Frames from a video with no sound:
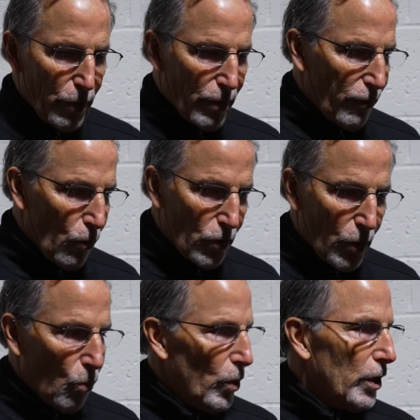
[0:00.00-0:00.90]
to reinforce
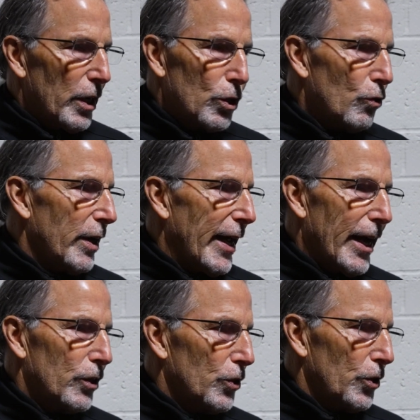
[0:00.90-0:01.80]
it. We're going to try to
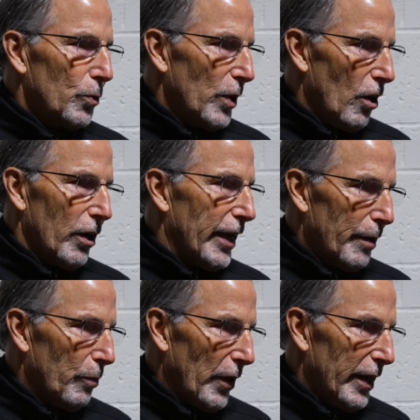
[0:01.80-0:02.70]
execute our
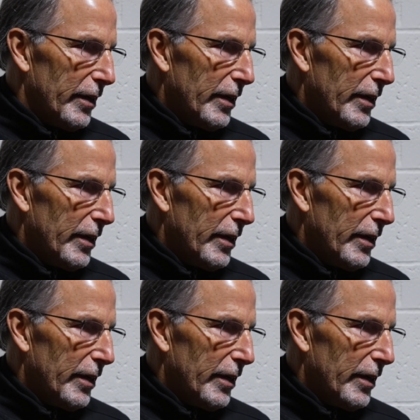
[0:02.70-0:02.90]
game plan.